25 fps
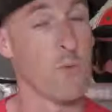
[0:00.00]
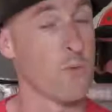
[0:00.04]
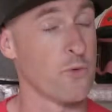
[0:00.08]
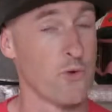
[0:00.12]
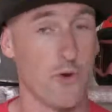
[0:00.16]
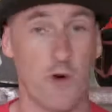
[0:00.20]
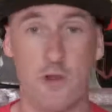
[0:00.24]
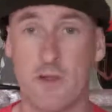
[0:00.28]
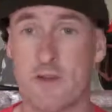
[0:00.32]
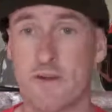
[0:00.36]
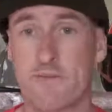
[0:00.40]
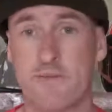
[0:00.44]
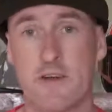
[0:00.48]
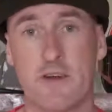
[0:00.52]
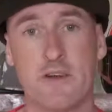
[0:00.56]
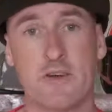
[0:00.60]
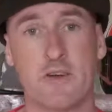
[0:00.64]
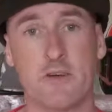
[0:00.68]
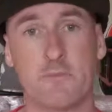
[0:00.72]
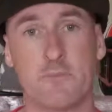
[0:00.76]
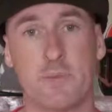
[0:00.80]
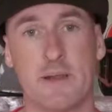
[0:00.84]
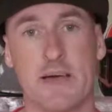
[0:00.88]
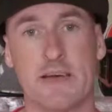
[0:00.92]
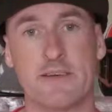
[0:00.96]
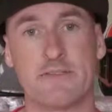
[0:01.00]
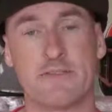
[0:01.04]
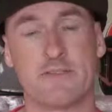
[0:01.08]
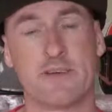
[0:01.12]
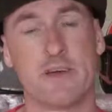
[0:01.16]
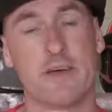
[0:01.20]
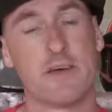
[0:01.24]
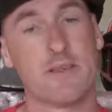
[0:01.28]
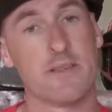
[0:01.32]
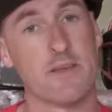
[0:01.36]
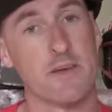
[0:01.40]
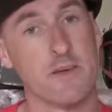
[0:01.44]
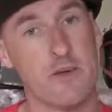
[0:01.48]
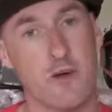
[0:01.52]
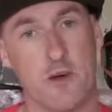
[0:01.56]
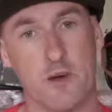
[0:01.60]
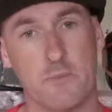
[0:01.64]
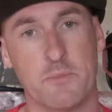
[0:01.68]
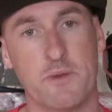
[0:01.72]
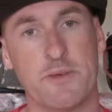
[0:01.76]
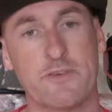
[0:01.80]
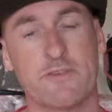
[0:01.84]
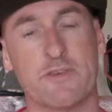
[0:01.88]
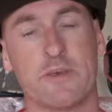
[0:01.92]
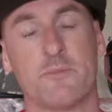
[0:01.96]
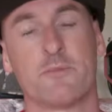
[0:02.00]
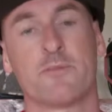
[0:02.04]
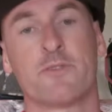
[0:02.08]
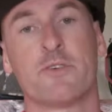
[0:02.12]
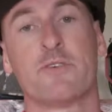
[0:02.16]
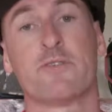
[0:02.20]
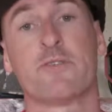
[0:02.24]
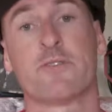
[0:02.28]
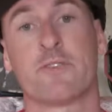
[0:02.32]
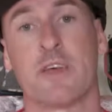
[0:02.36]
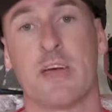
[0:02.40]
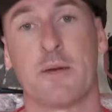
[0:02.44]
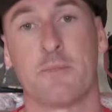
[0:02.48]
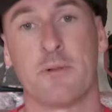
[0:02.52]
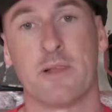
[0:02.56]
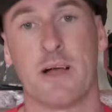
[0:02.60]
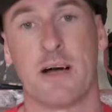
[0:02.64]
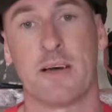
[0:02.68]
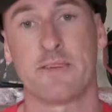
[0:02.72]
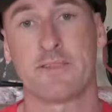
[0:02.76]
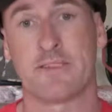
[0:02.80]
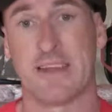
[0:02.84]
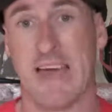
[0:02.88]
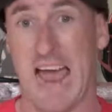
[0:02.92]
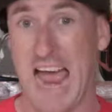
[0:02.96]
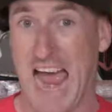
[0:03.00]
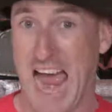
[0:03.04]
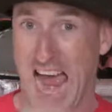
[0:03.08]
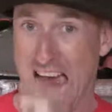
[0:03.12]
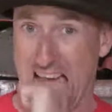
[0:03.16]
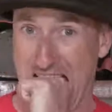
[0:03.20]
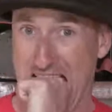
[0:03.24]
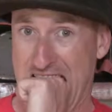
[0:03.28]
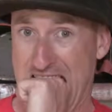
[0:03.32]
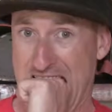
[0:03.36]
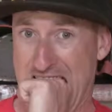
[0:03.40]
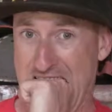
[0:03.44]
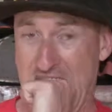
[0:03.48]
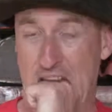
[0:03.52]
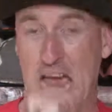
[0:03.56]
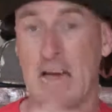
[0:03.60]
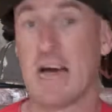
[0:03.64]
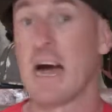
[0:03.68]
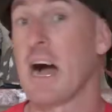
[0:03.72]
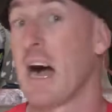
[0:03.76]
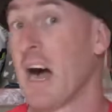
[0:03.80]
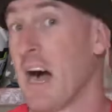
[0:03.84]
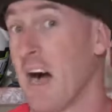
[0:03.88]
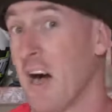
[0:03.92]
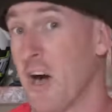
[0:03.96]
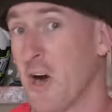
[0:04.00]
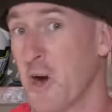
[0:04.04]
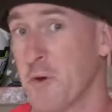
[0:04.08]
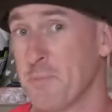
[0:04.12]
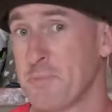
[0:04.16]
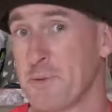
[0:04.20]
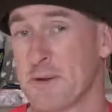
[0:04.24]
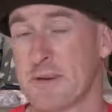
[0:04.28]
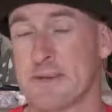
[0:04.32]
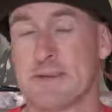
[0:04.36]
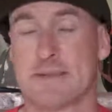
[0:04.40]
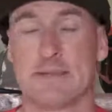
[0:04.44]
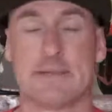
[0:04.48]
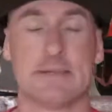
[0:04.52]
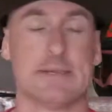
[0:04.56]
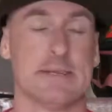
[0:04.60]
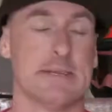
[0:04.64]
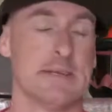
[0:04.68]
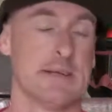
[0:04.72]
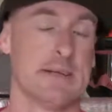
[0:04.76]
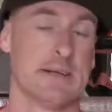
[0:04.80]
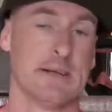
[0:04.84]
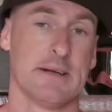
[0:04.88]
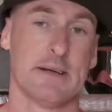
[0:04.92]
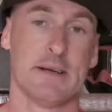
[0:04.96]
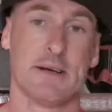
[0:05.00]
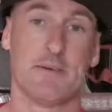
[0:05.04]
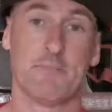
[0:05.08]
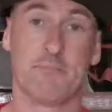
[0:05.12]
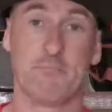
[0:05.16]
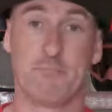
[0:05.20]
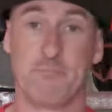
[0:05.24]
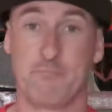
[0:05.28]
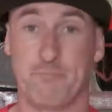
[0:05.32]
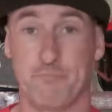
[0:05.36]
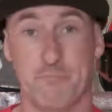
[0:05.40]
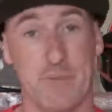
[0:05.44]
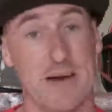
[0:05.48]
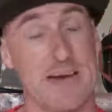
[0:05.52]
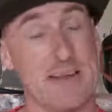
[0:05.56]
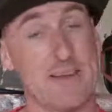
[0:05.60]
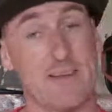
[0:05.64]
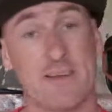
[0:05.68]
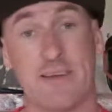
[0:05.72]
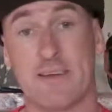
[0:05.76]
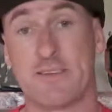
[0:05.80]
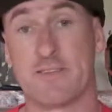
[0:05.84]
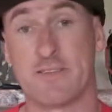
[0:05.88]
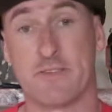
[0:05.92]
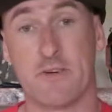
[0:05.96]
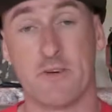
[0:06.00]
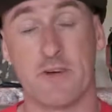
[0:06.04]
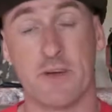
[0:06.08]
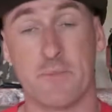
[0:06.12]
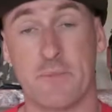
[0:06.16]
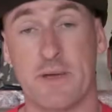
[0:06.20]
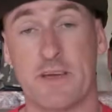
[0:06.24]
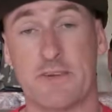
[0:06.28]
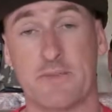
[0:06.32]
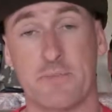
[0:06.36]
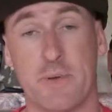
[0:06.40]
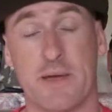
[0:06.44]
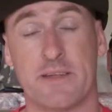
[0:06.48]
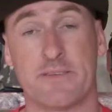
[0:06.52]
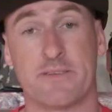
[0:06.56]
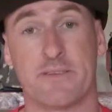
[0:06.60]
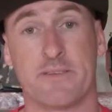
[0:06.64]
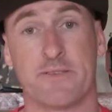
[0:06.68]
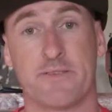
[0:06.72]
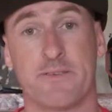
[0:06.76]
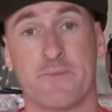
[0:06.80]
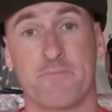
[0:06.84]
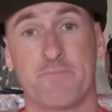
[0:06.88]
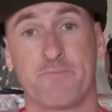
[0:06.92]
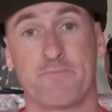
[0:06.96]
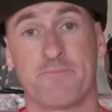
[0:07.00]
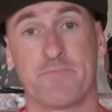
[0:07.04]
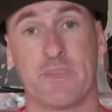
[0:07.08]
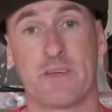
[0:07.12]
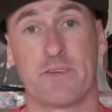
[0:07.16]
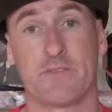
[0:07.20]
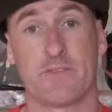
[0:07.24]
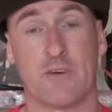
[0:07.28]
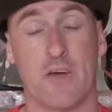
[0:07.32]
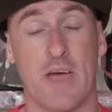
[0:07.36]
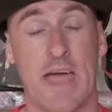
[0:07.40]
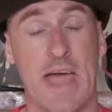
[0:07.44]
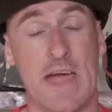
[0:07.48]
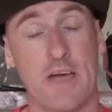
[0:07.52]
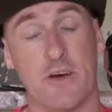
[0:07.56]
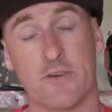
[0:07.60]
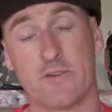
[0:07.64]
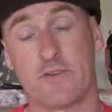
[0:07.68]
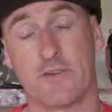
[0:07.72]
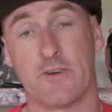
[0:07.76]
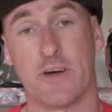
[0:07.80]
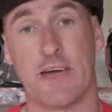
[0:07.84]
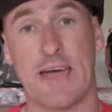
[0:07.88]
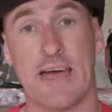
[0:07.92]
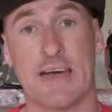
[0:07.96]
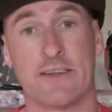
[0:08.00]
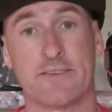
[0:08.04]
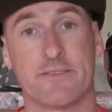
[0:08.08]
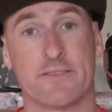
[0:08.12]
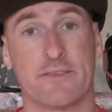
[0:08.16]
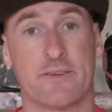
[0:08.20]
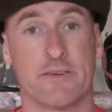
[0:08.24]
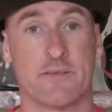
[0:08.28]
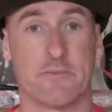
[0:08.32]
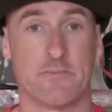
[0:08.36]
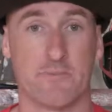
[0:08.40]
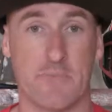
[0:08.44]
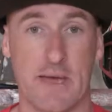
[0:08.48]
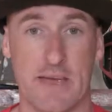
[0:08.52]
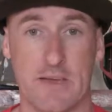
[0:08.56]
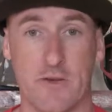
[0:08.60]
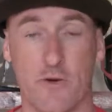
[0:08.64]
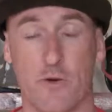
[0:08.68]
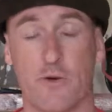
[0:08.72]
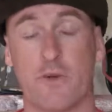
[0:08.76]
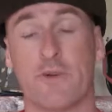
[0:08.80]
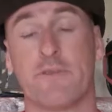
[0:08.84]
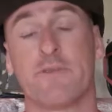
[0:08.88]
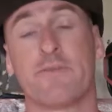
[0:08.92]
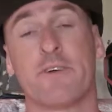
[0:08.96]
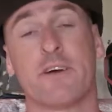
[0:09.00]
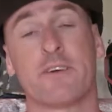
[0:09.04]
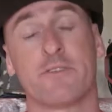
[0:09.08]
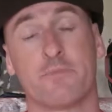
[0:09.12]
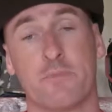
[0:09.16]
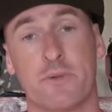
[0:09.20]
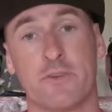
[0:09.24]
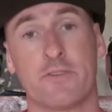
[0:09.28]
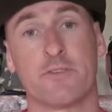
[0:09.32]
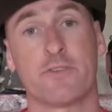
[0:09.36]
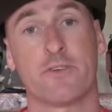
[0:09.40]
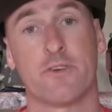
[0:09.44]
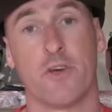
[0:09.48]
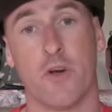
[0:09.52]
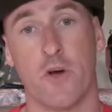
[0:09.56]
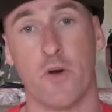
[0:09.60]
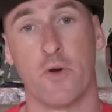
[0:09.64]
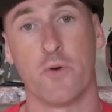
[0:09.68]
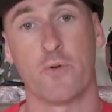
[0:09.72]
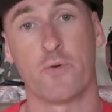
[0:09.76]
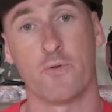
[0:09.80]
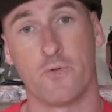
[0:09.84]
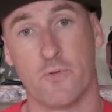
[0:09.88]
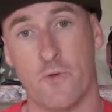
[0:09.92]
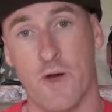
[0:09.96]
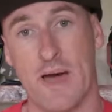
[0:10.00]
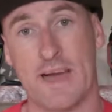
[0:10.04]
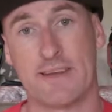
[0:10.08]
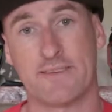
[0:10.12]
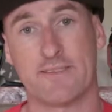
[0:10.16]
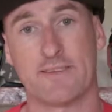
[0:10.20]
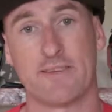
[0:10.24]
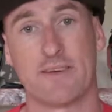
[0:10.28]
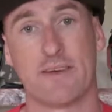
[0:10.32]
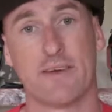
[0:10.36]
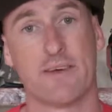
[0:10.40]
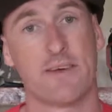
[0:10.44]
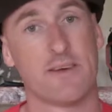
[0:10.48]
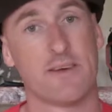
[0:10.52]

We're all in a very good place. The economy seems to have stabilized, I hope. But it's still going to be expensive. So hang on to your hats, make all your investments go right,